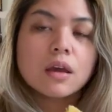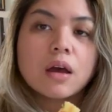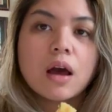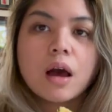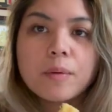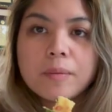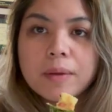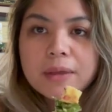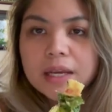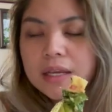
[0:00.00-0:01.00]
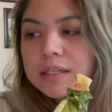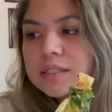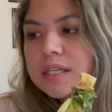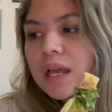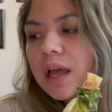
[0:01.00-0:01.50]
hop on my
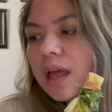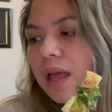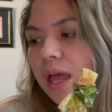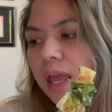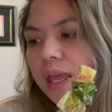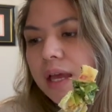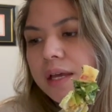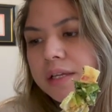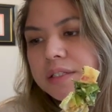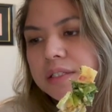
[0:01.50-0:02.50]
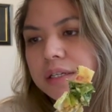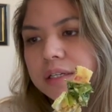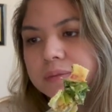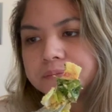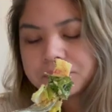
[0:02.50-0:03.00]
meetings and
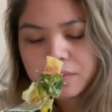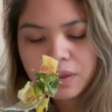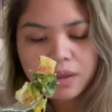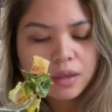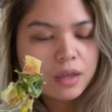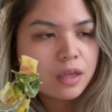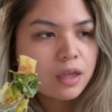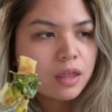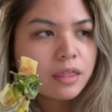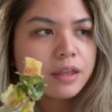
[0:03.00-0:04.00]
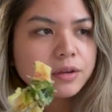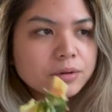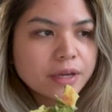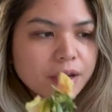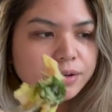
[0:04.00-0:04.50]
then go
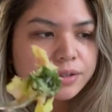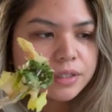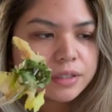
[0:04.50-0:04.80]
down.